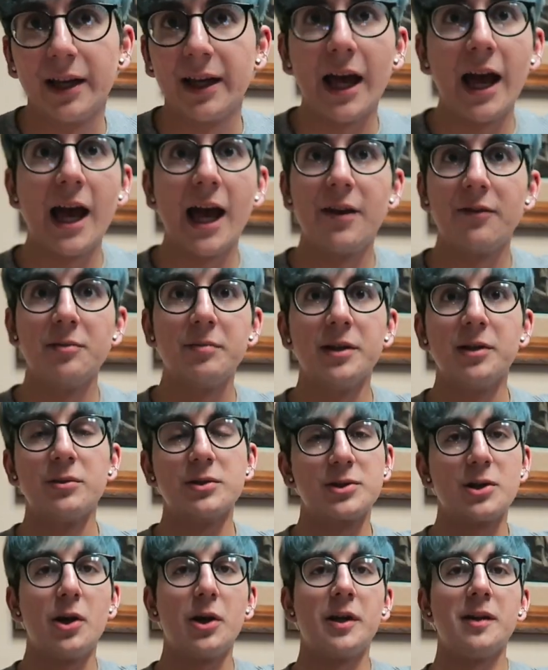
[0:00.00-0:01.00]
Like everybody
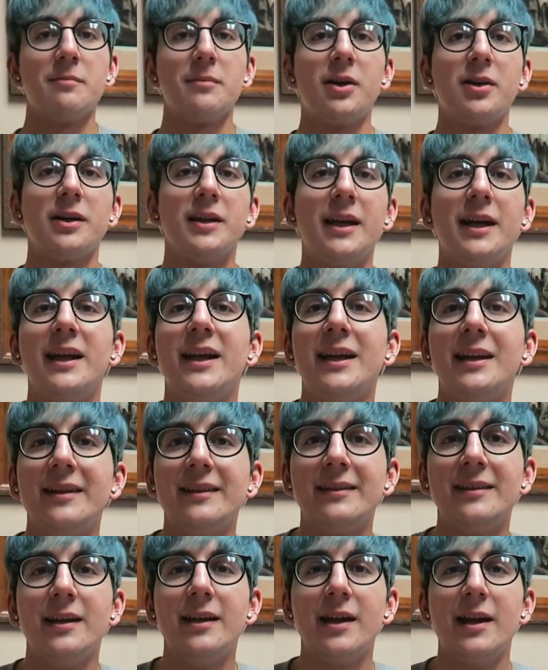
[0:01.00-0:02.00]
was talking about it,
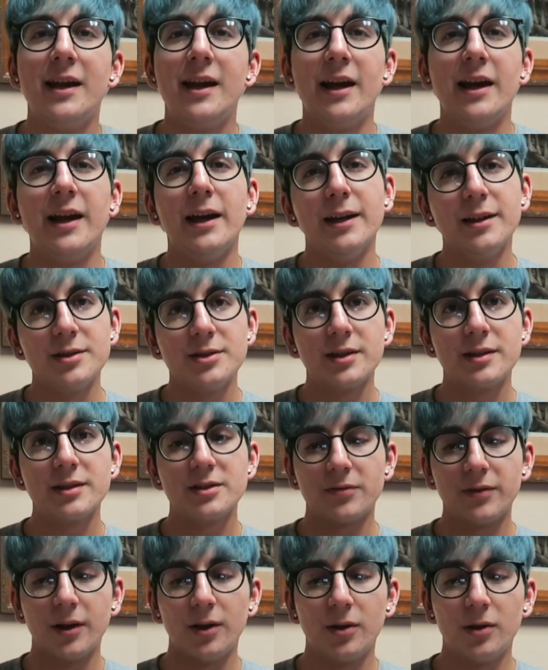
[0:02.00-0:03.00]
and it
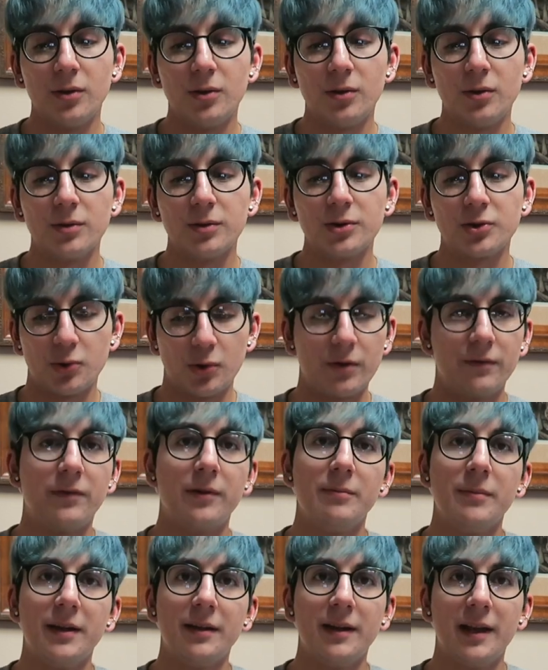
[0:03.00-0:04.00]
just fell short
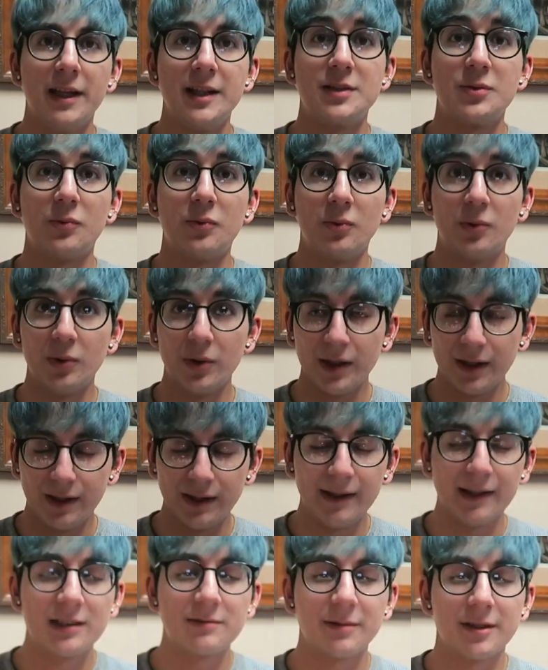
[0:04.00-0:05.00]
for me. It's
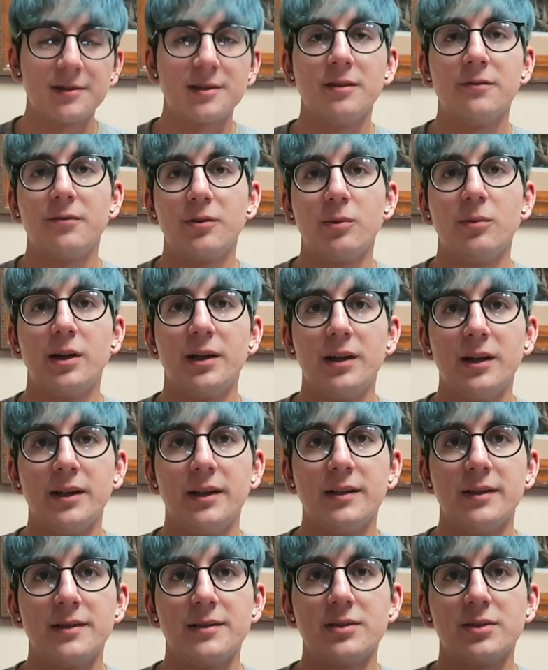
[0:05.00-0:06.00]
really expensive for what it
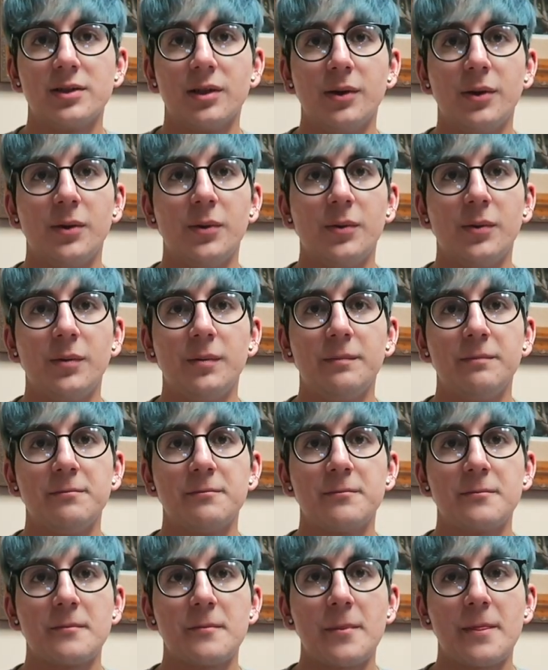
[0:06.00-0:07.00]
is, so
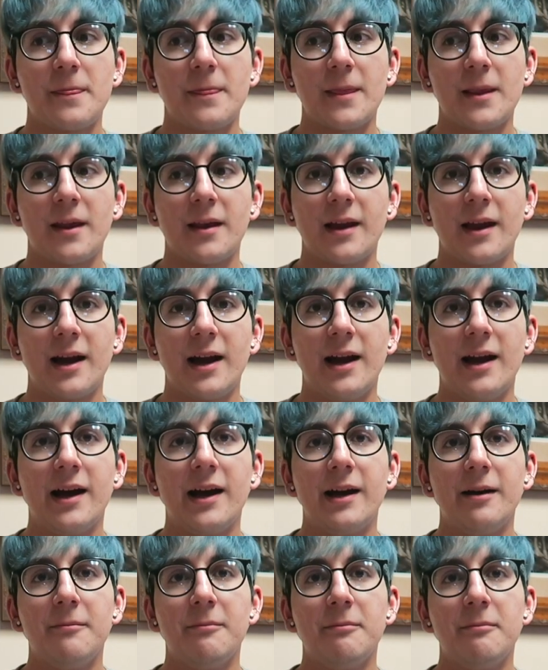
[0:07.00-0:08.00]

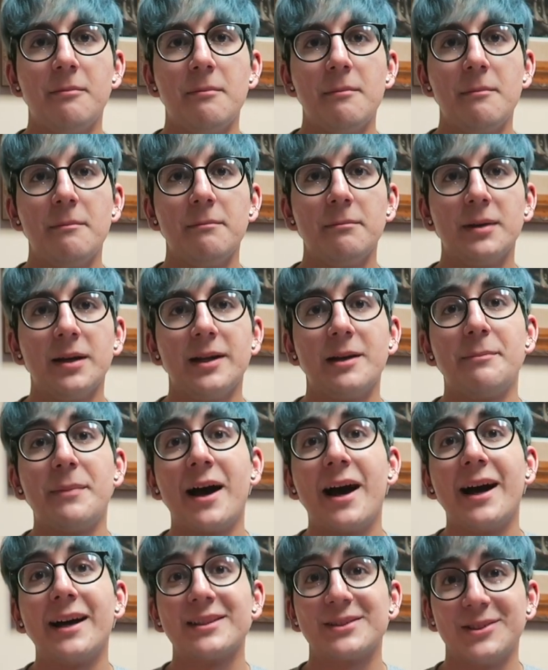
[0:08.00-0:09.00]
I'm gonna
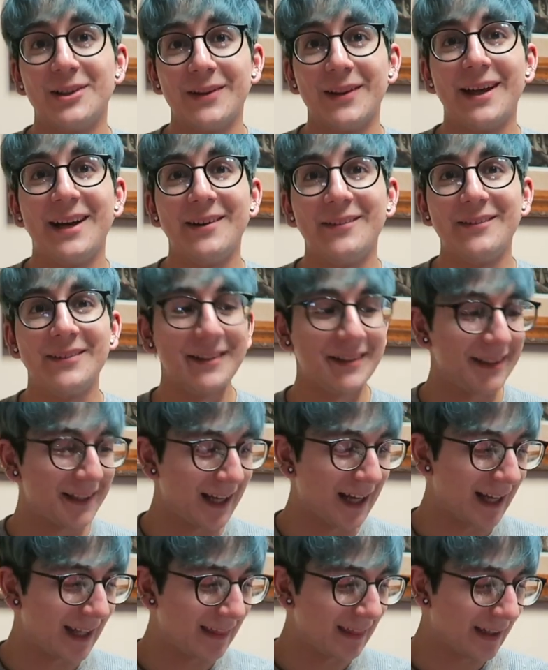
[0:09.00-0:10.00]
pass on that one.
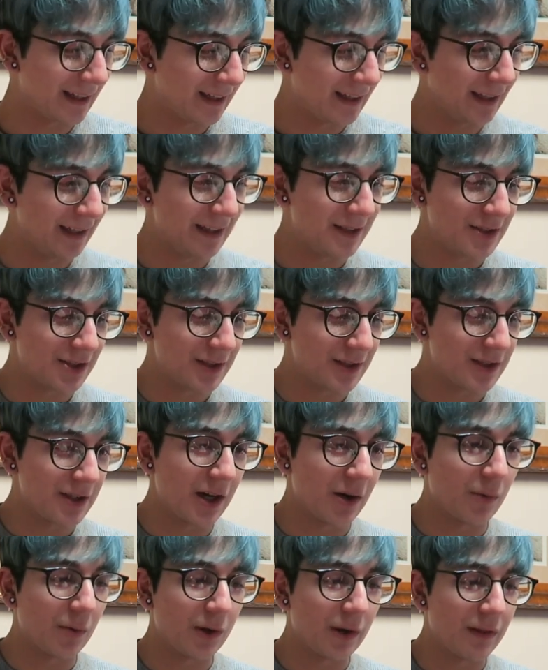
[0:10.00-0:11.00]
I think it's just
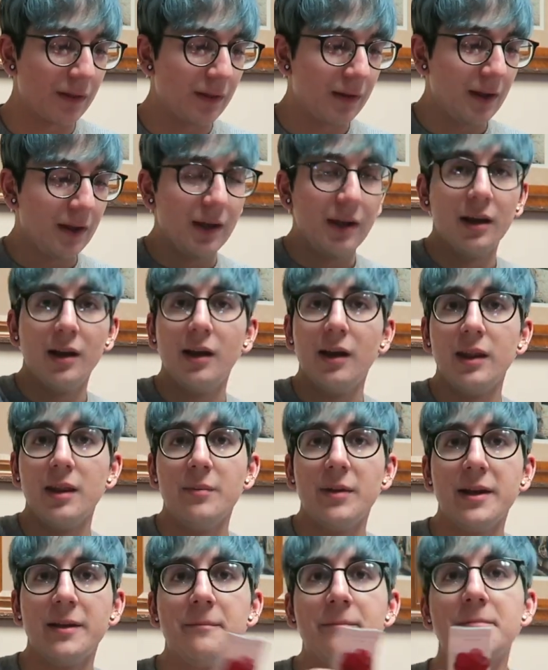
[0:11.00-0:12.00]
not worth the
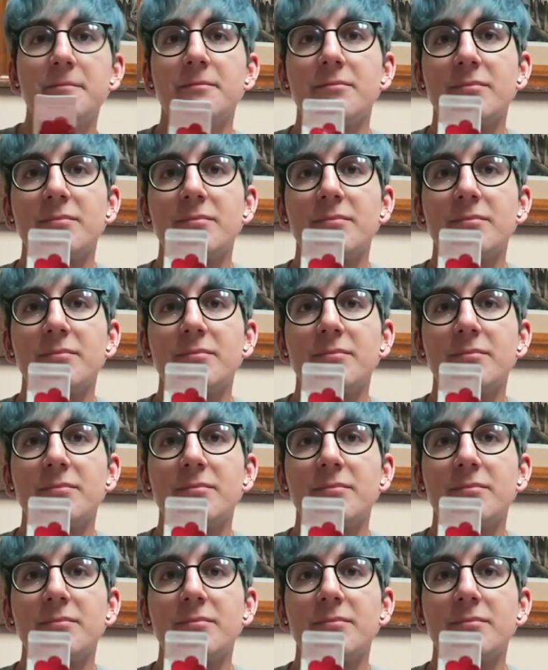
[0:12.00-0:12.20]
money.